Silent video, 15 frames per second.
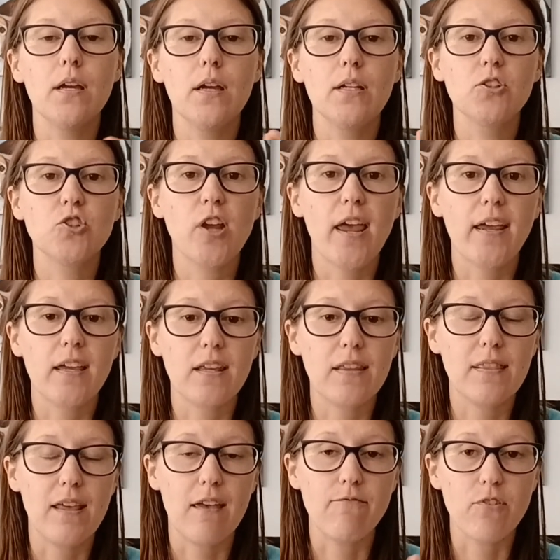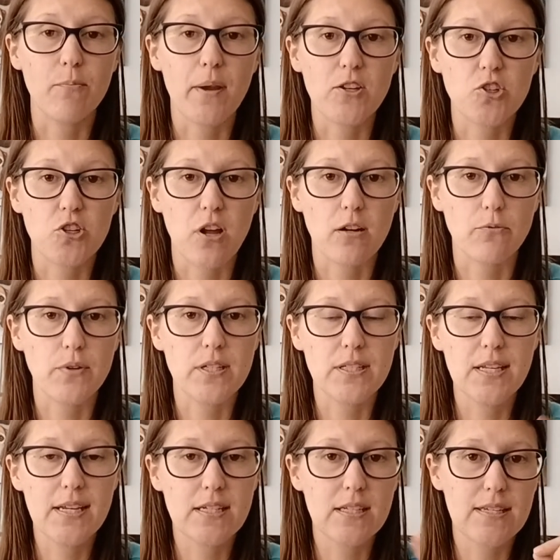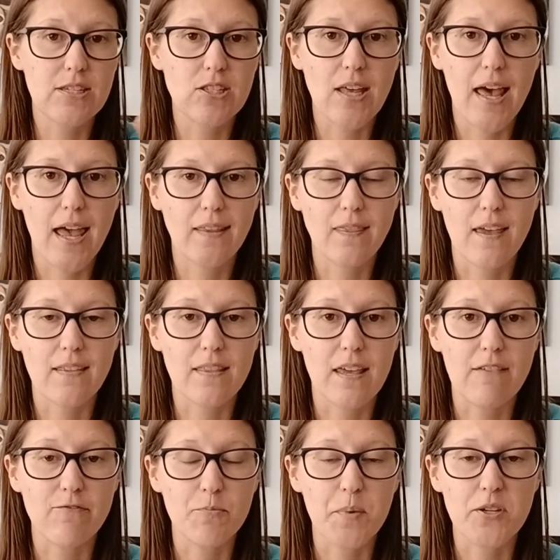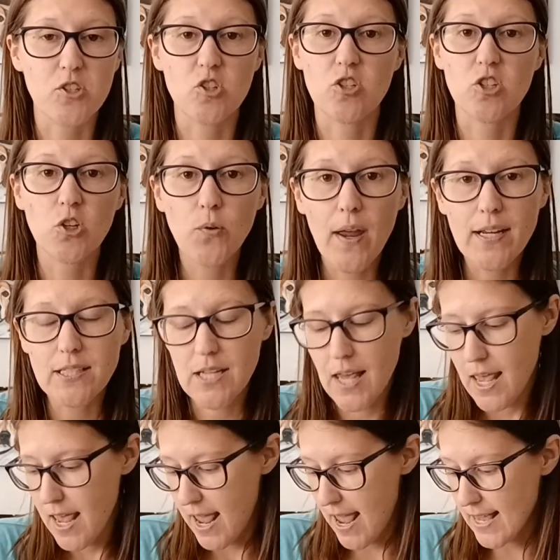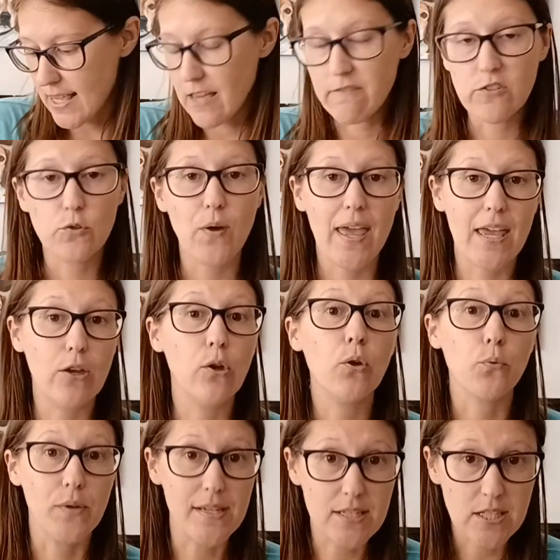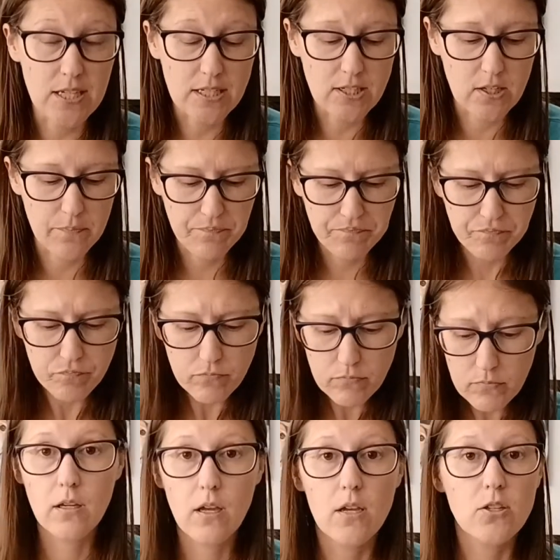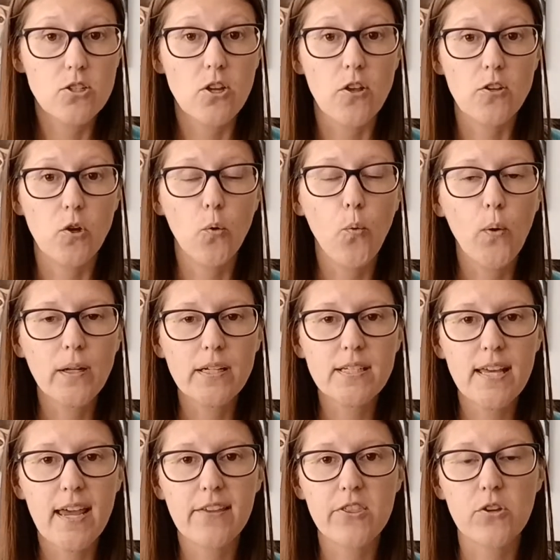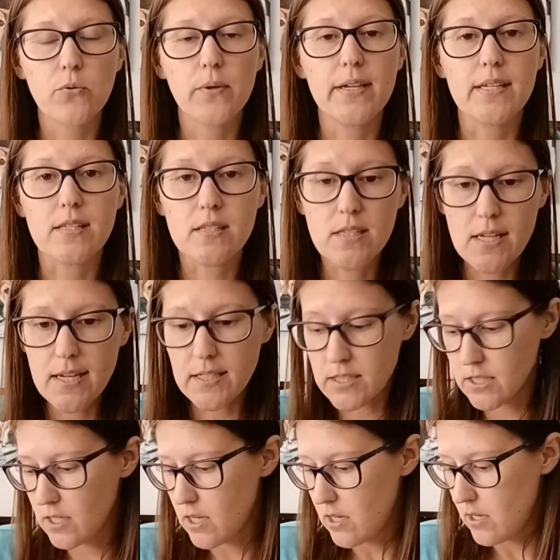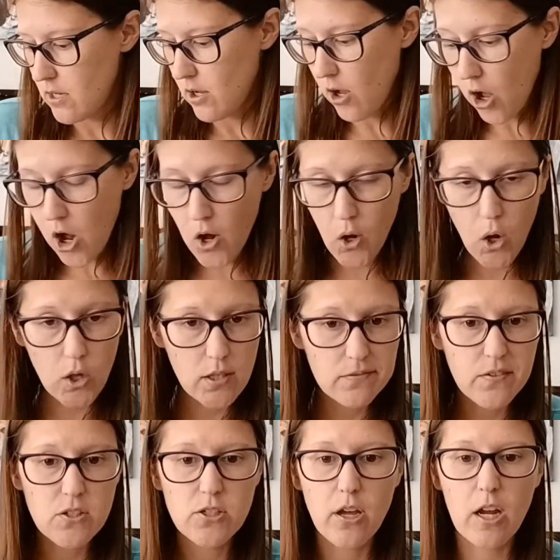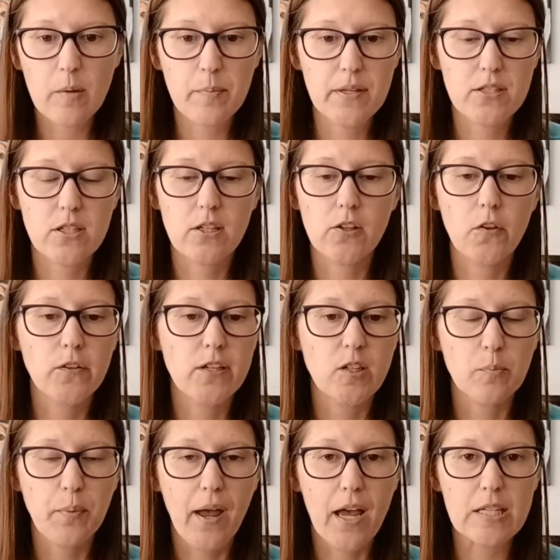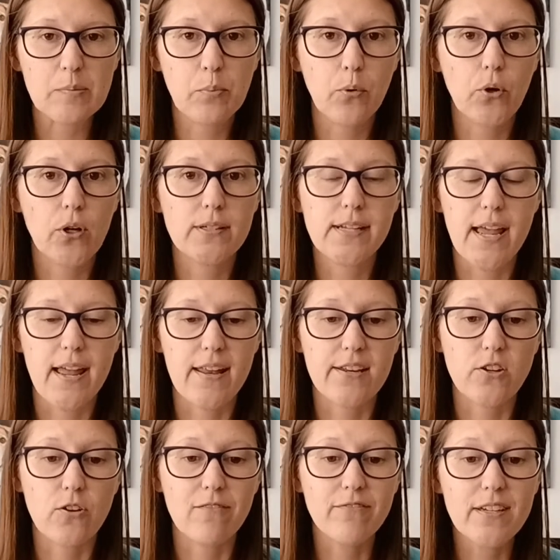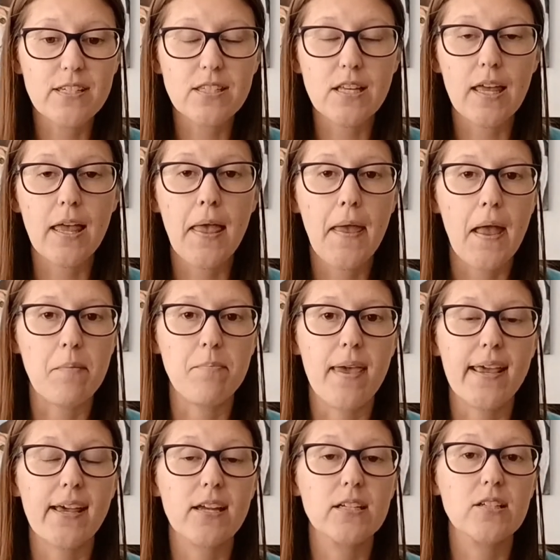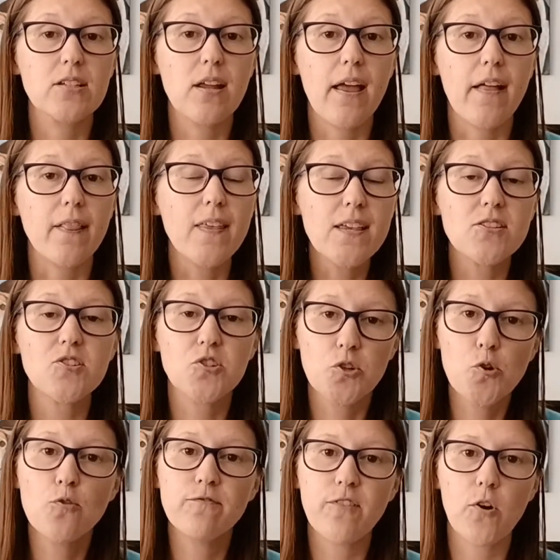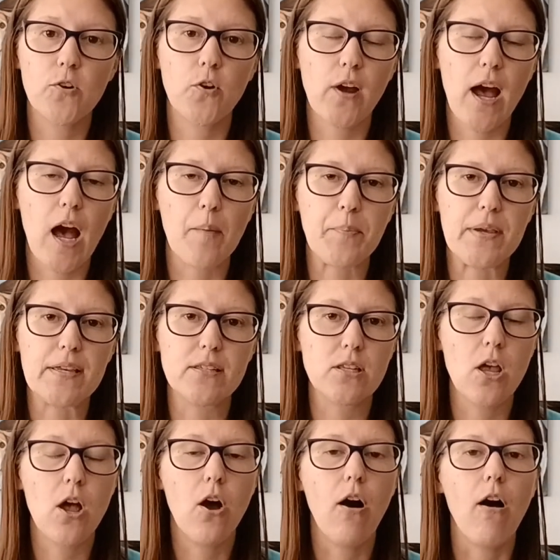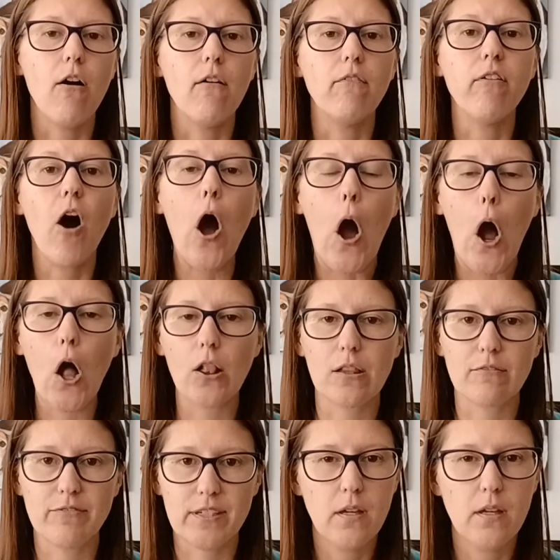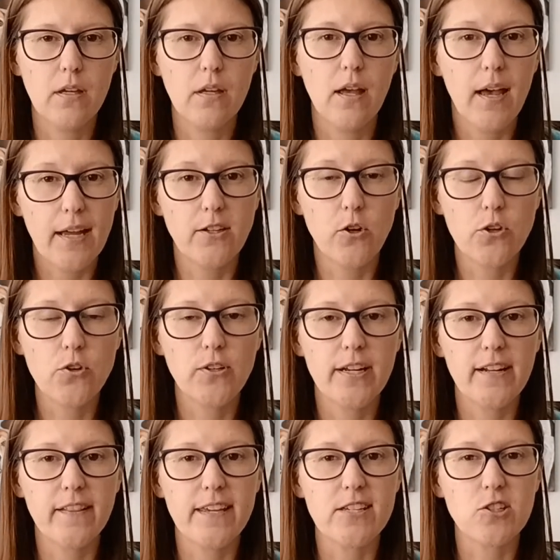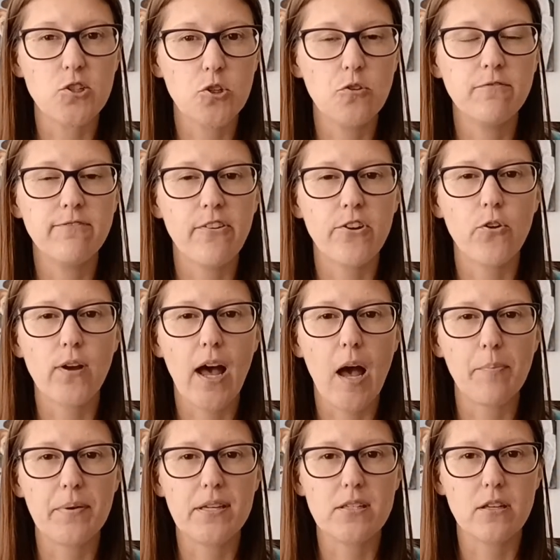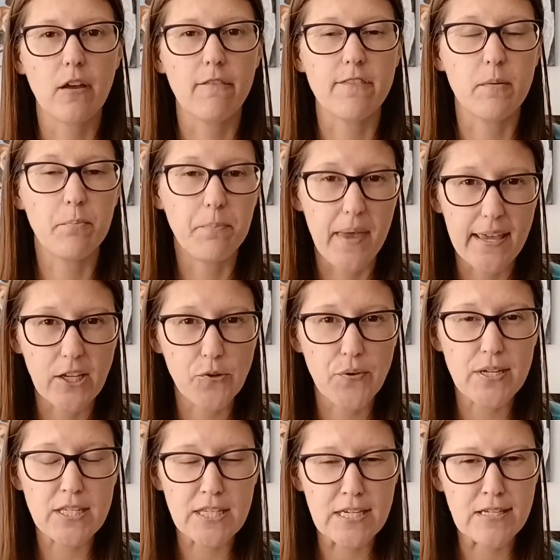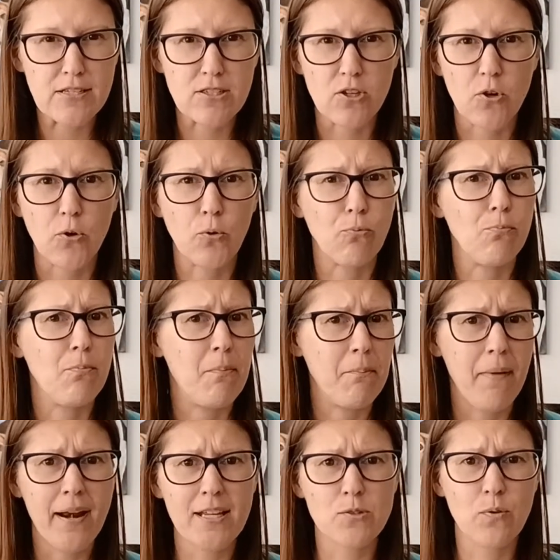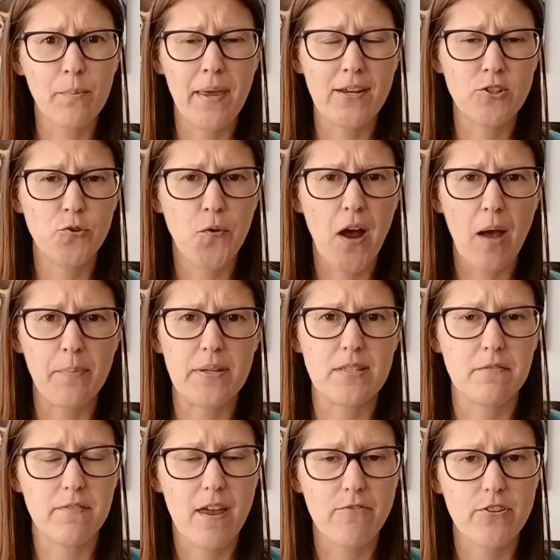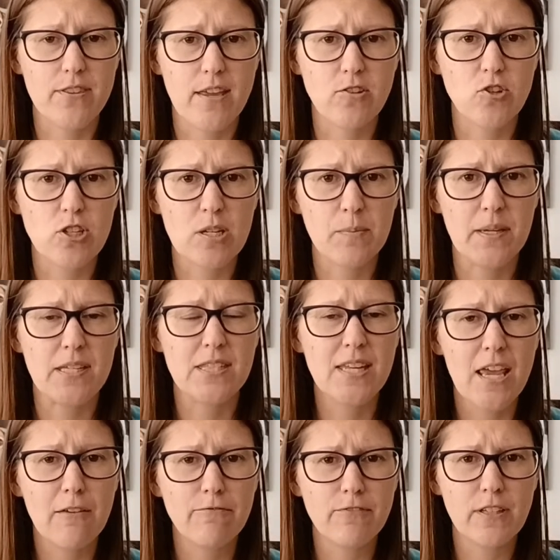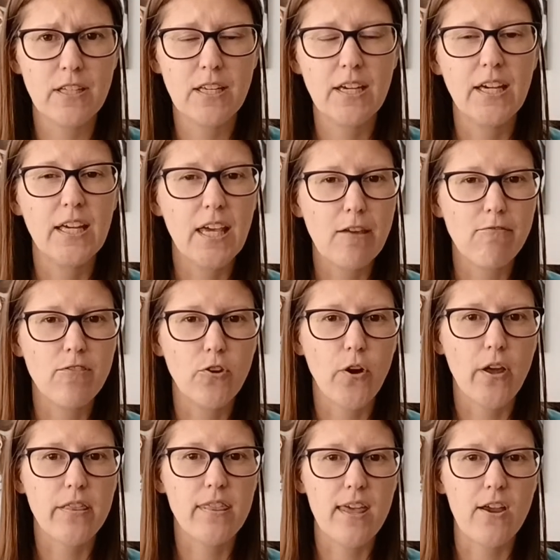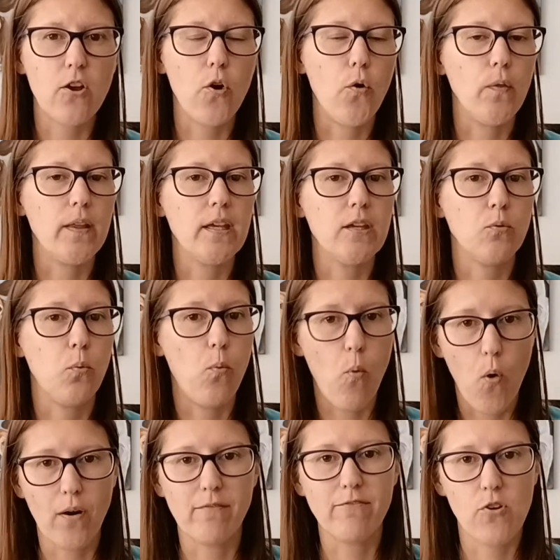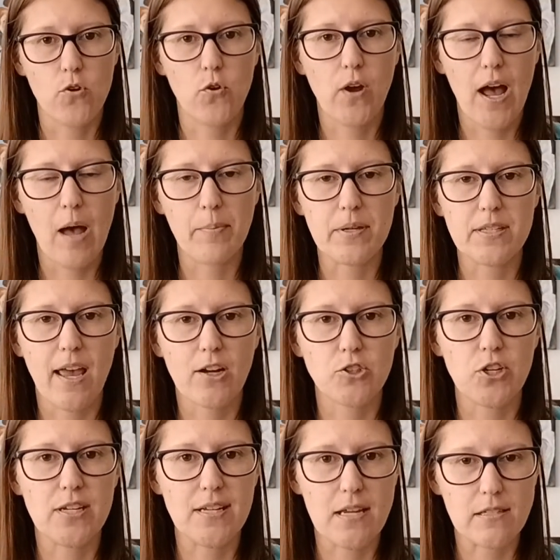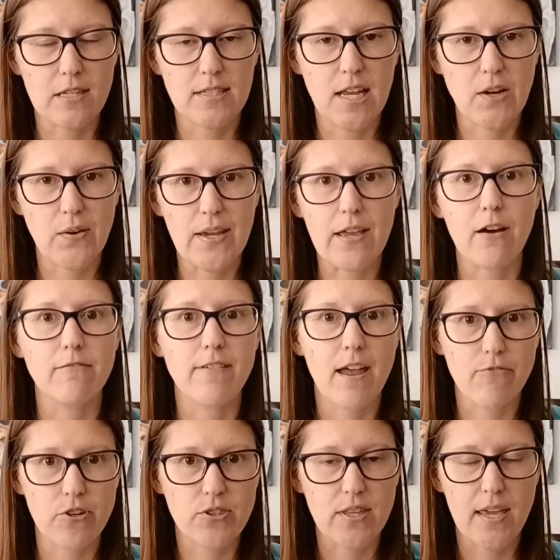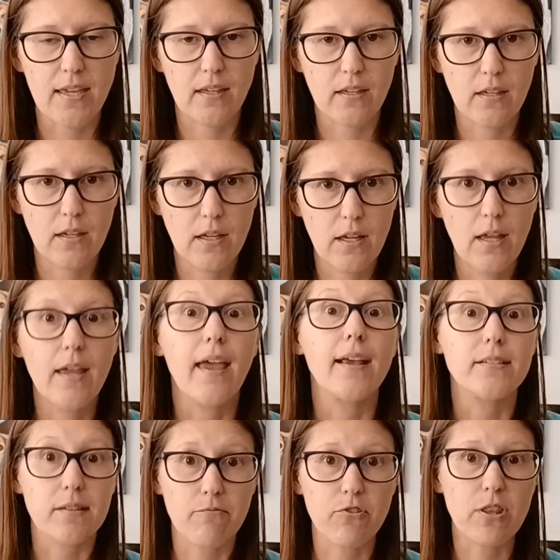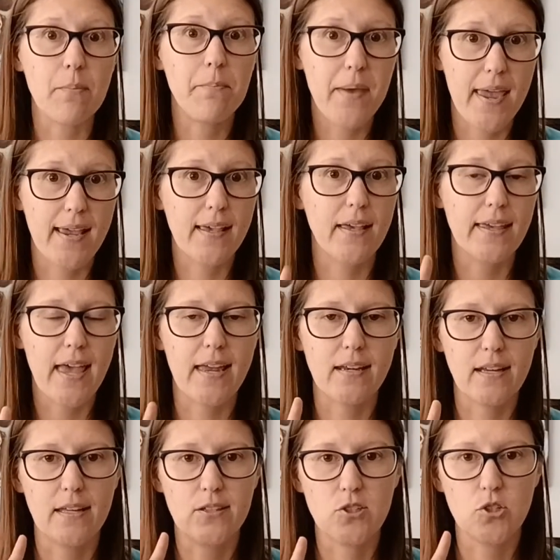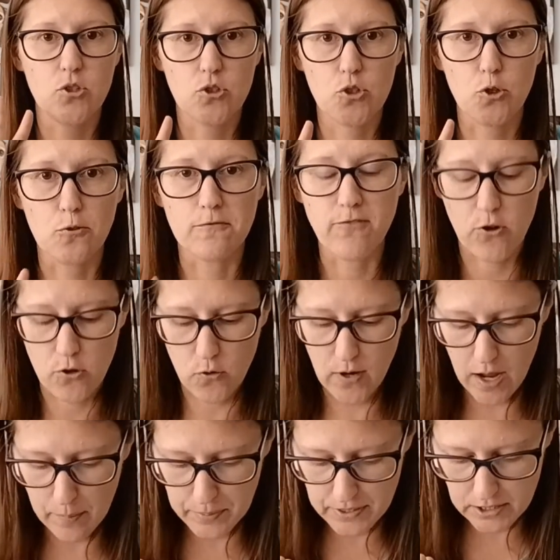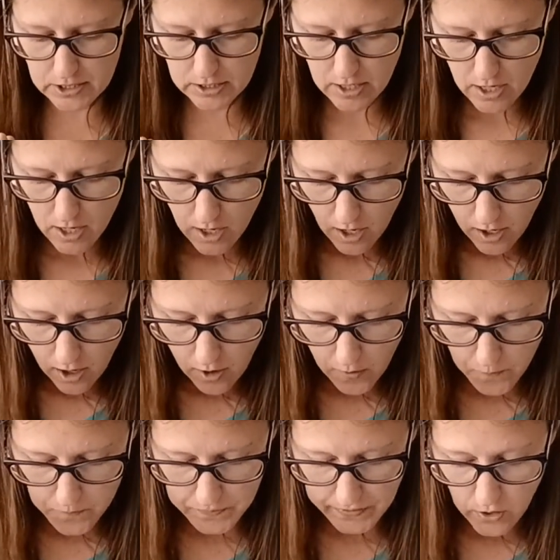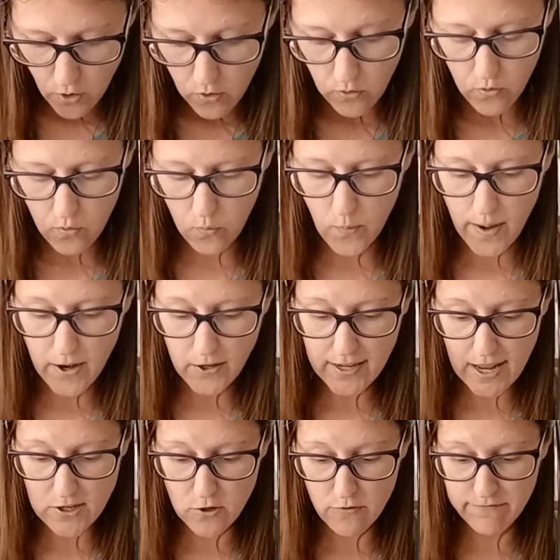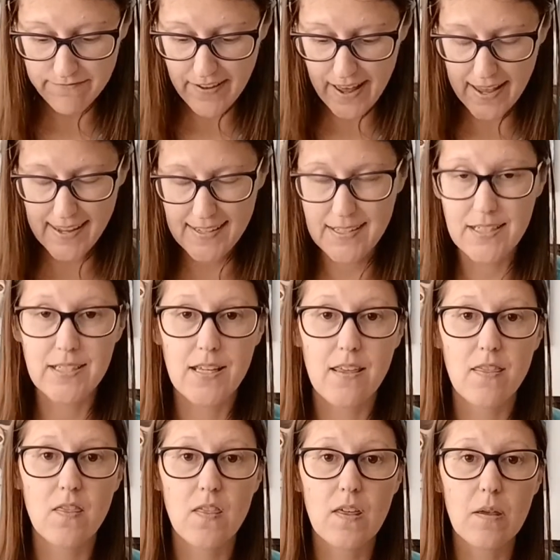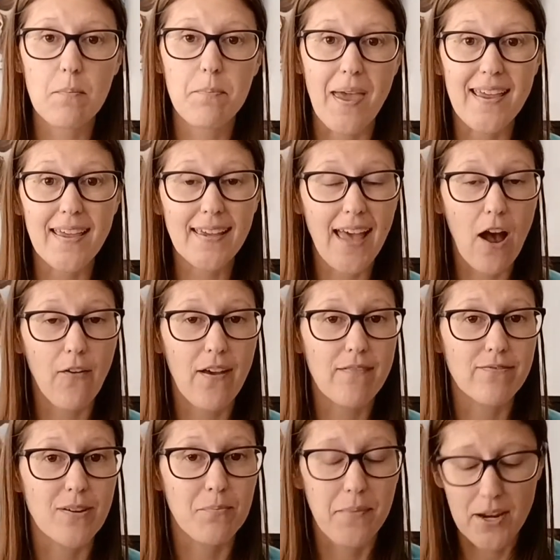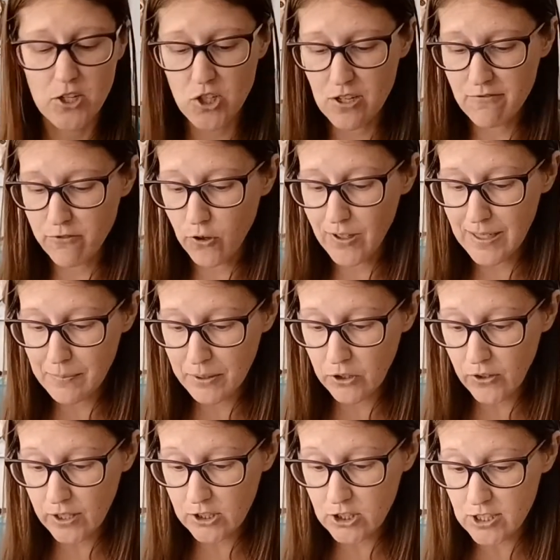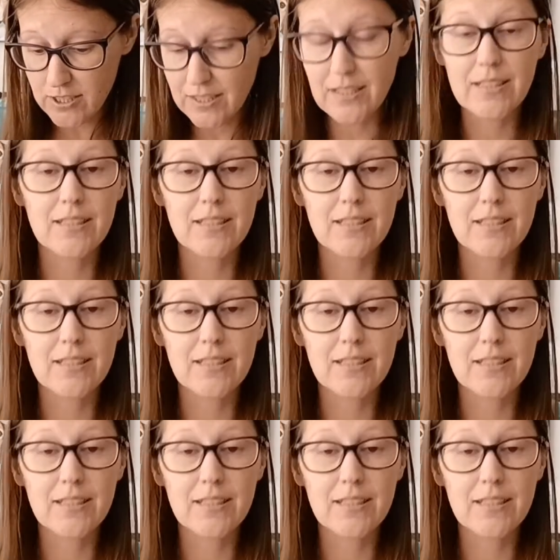check the information on a receipt, sign that the information is correct, and give you a receipt. So you'll want to take the receipt, all of your documents, including your passport and your visa, and make at least 2 photocopies of all of it. I know you need at least 2 photocopies of the bank receipt, so might as well make 2 copies of everything just to be safe, even though I think only 1 photocopy is actually necessary of everything, except for the bank, again, needs 2 photocopies. Where can you find the bank account information for immigration?